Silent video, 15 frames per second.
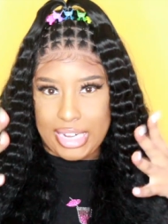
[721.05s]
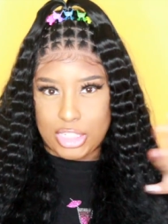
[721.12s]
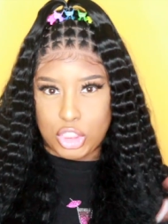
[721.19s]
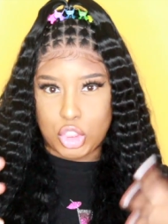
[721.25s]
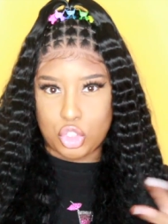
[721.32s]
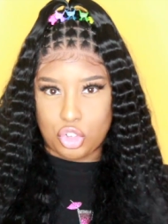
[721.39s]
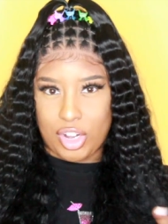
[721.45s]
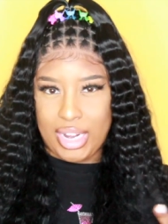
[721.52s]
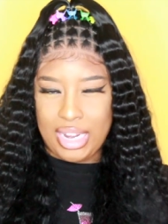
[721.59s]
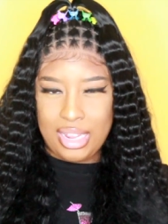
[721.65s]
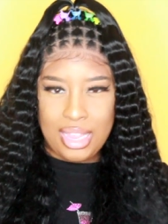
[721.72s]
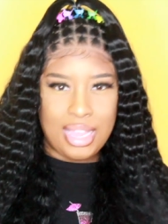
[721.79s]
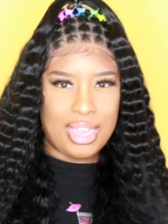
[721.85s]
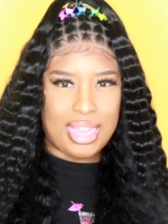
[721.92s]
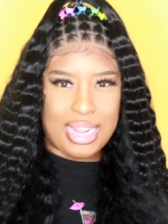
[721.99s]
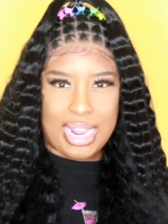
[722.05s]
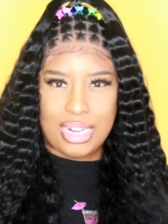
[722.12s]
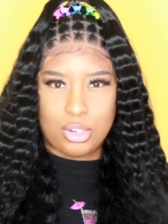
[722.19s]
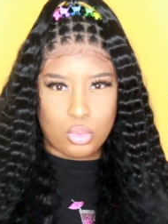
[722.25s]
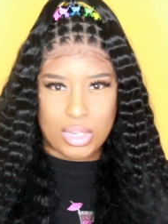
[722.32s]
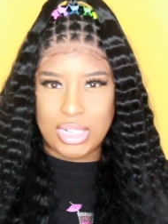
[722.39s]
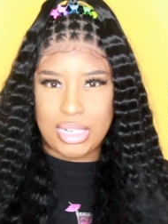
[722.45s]
like straight, and I
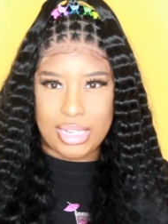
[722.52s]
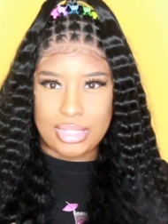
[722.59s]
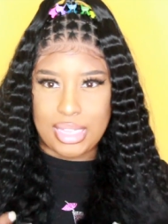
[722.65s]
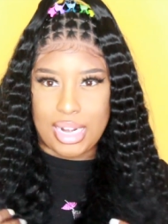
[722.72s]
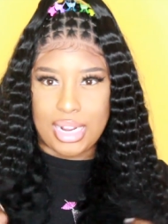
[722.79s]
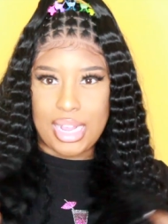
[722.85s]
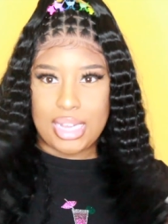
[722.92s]
don't want it like that.